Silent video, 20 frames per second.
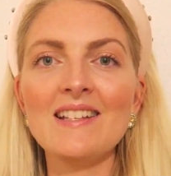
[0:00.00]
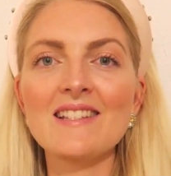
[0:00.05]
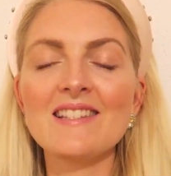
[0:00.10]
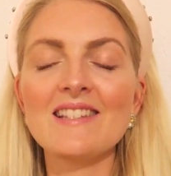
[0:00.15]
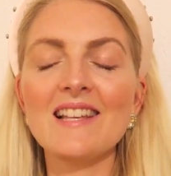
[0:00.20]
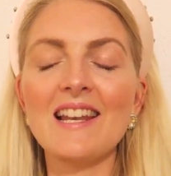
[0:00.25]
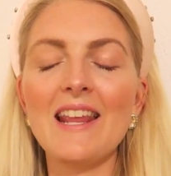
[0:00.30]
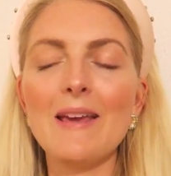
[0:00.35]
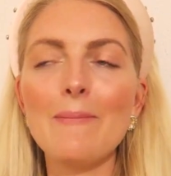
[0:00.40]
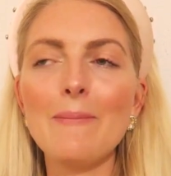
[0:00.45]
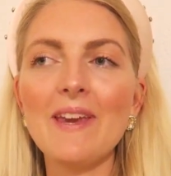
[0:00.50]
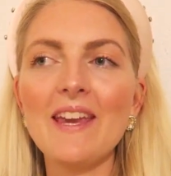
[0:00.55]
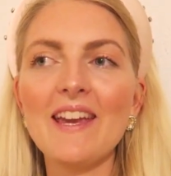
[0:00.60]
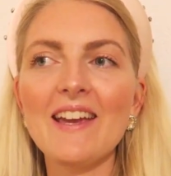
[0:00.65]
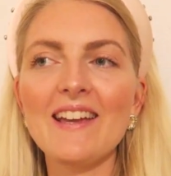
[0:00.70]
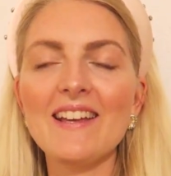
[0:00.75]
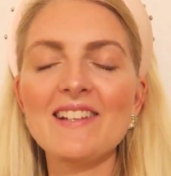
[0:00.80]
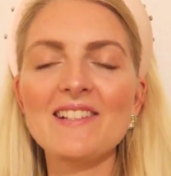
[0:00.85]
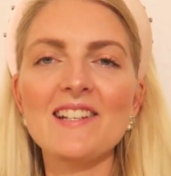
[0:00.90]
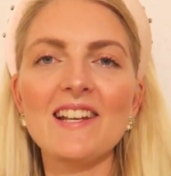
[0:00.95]

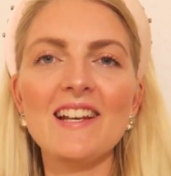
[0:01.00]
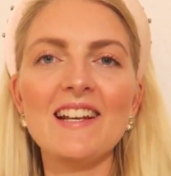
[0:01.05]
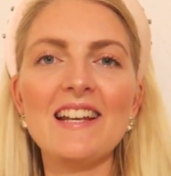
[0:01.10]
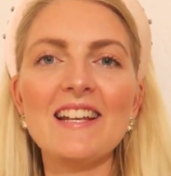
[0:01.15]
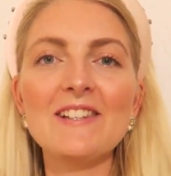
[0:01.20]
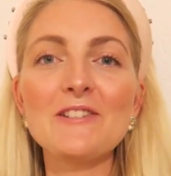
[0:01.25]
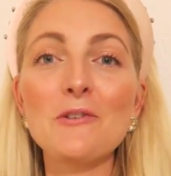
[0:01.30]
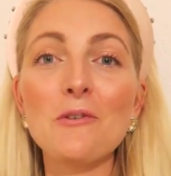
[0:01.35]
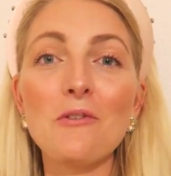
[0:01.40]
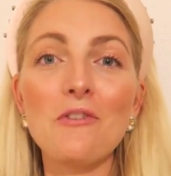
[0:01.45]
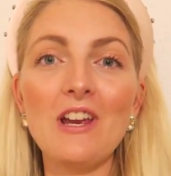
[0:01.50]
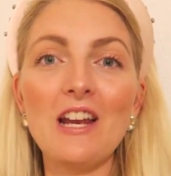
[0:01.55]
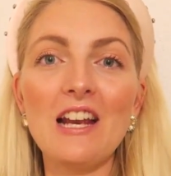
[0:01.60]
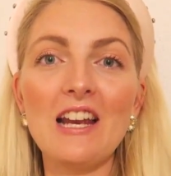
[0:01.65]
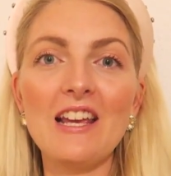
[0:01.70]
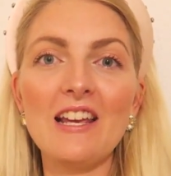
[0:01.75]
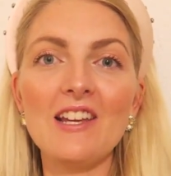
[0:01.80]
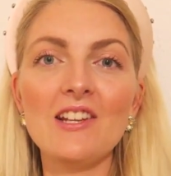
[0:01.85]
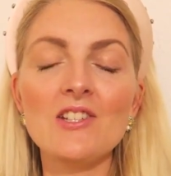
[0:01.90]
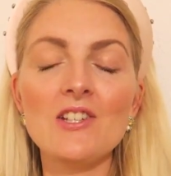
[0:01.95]
Selimiye is a little
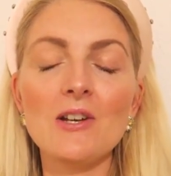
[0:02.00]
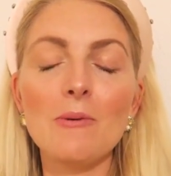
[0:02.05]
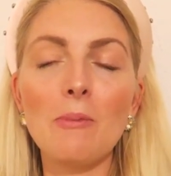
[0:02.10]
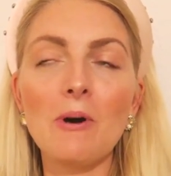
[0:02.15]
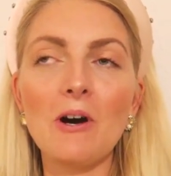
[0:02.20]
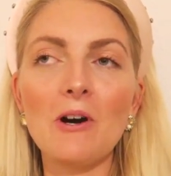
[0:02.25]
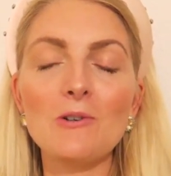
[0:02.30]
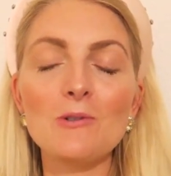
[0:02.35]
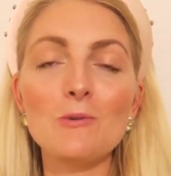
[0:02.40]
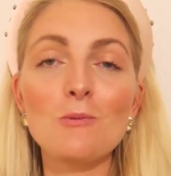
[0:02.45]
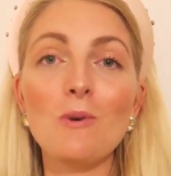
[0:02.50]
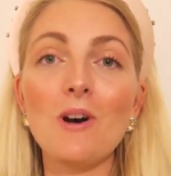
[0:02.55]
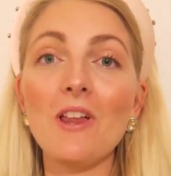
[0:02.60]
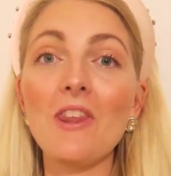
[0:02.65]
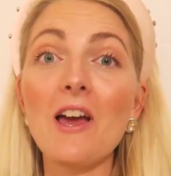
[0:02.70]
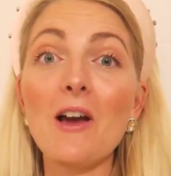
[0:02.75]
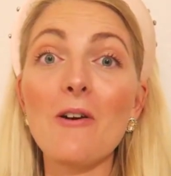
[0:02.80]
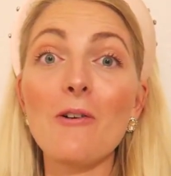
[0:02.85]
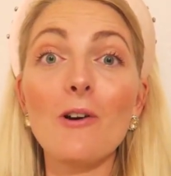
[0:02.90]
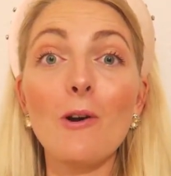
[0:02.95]
village about
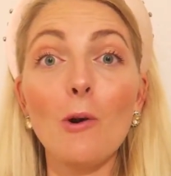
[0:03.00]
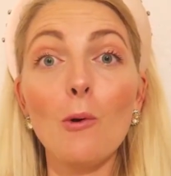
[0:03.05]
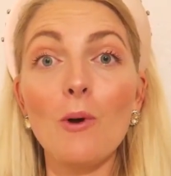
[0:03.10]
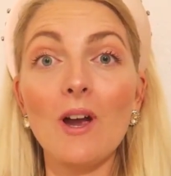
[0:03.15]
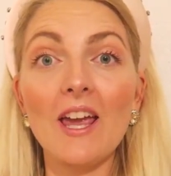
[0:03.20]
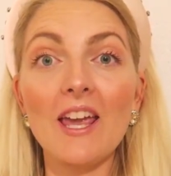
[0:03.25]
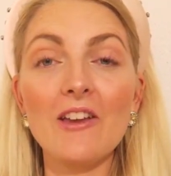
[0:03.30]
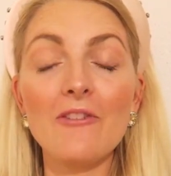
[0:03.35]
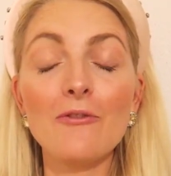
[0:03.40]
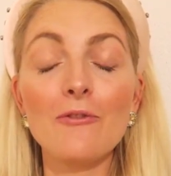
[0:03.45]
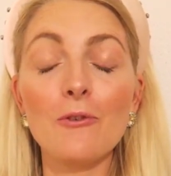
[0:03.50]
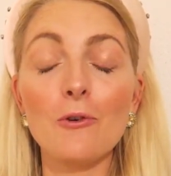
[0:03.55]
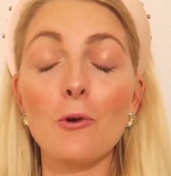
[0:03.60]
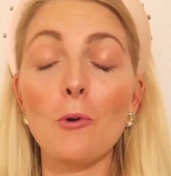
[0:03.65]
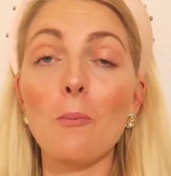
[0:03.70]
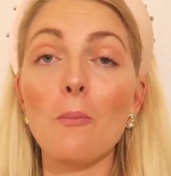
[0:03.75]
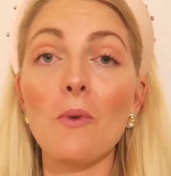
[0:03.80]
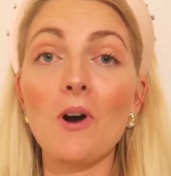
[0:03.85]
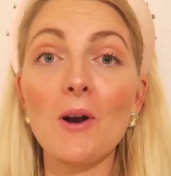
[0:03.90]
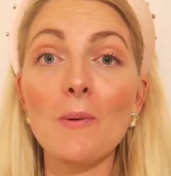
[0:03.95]
1 hour away
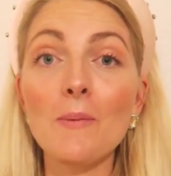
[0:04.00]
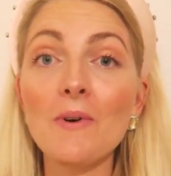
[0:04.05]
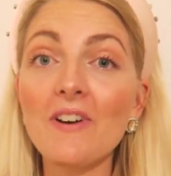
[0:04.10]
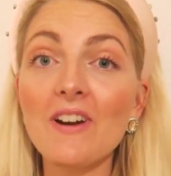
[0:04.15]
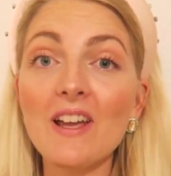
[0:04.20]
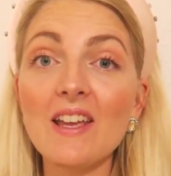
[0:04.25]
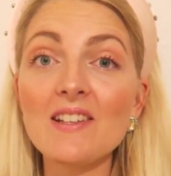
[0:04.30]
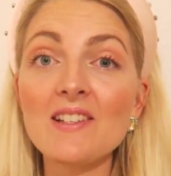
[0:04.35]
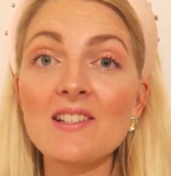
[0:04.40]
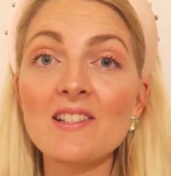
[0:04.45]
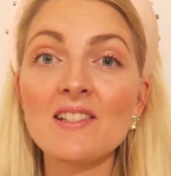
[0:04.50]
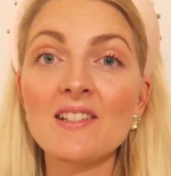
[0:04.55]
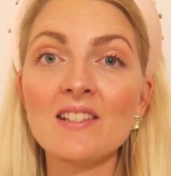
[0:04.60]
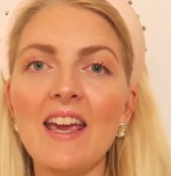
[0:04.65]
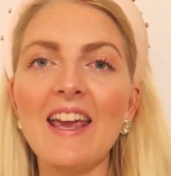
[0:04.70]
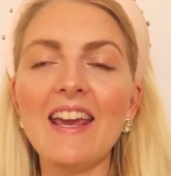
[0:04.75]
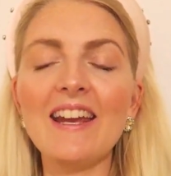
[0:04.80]
from Marmaris.